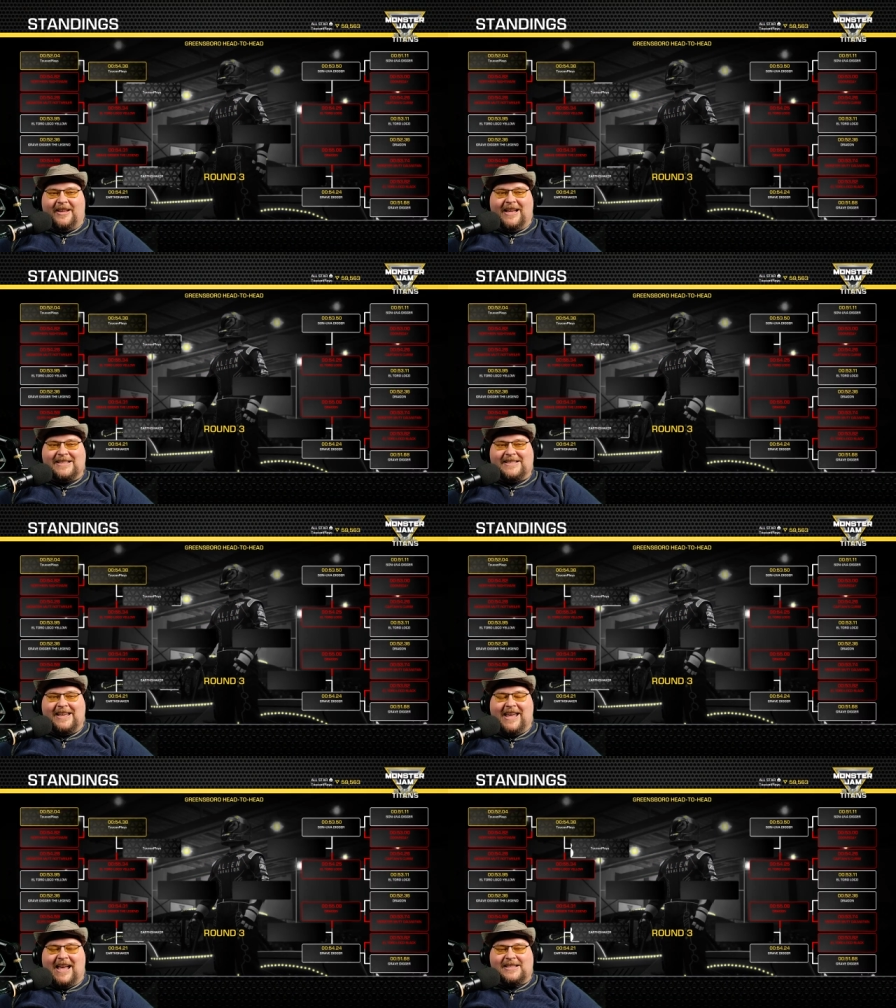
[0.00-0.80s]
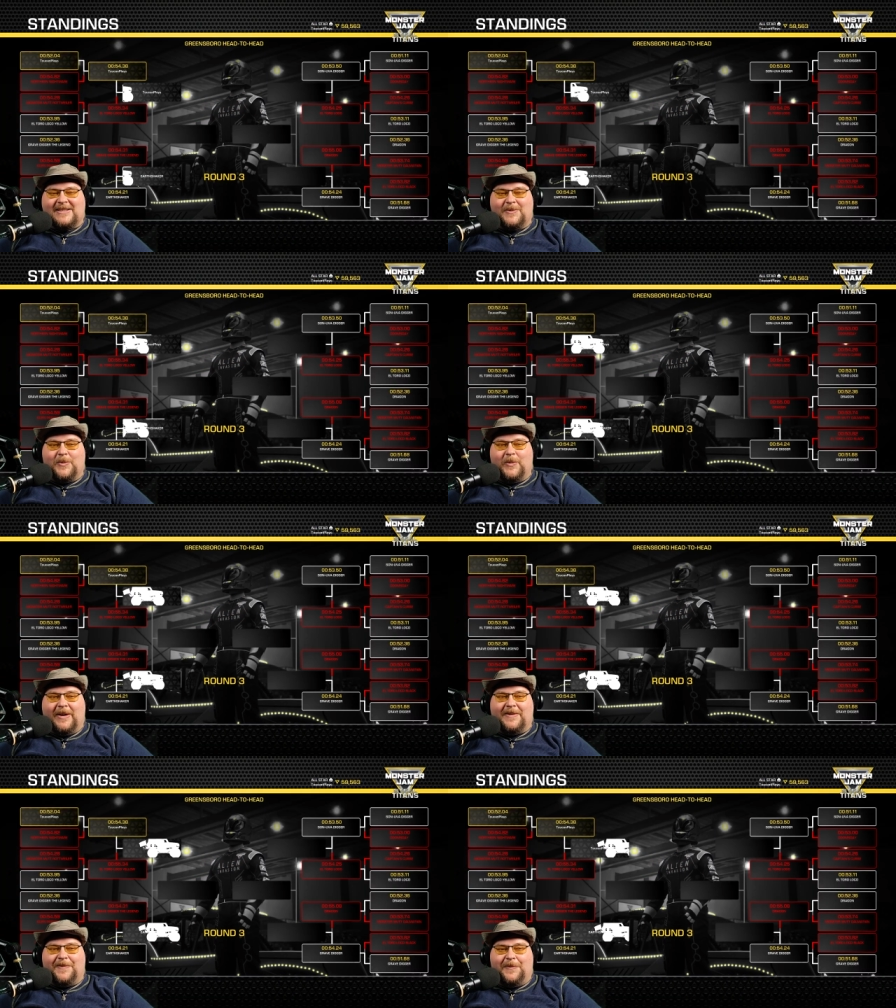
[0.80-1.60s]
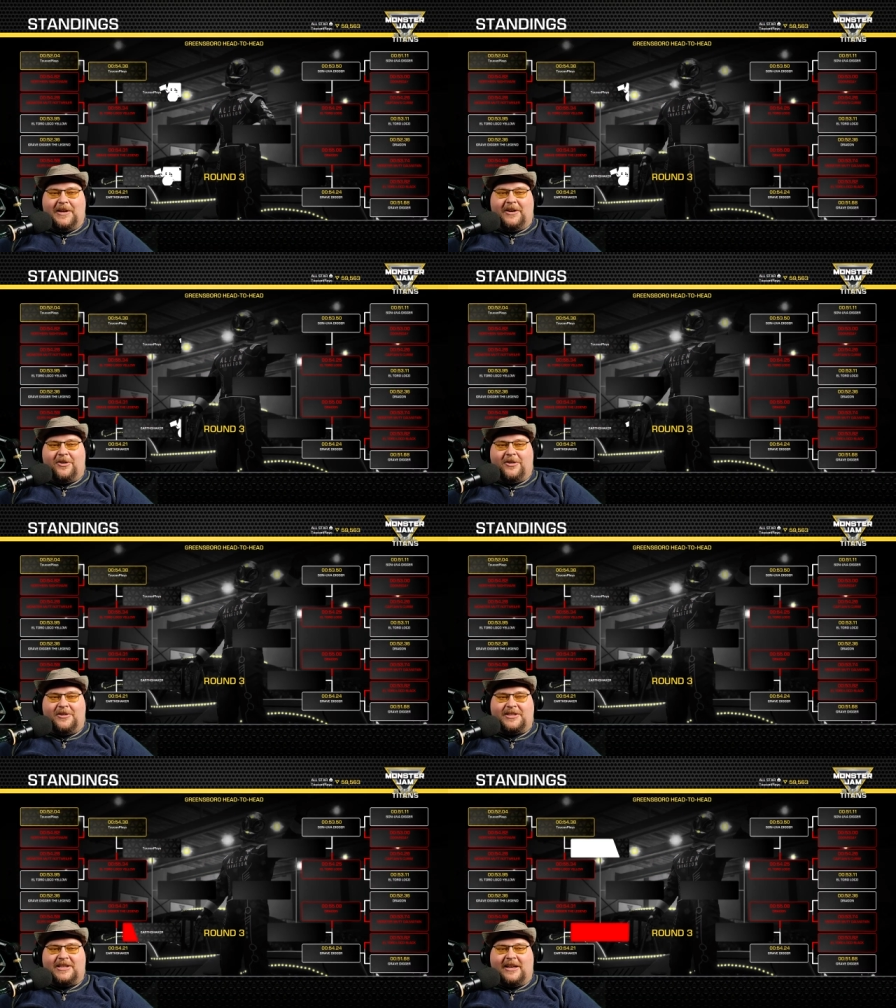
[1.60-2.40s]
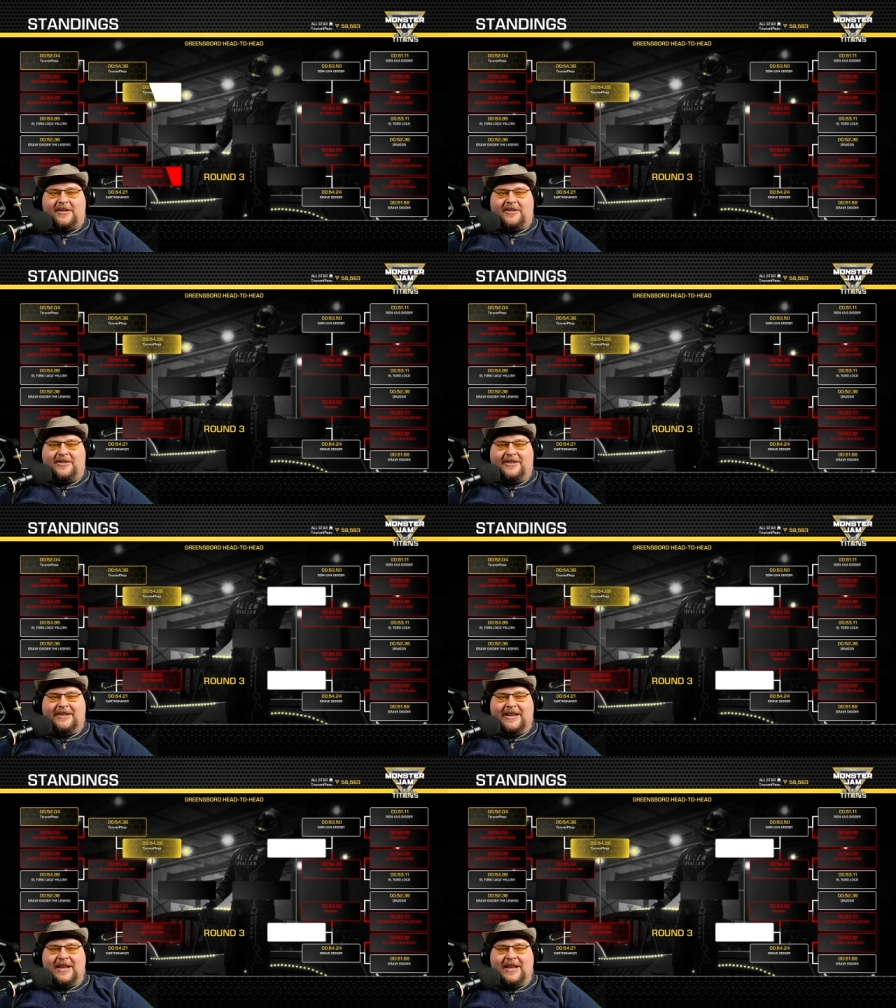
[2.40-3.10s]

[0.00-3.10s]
Let's see, yes, we have defeated Earthshaker.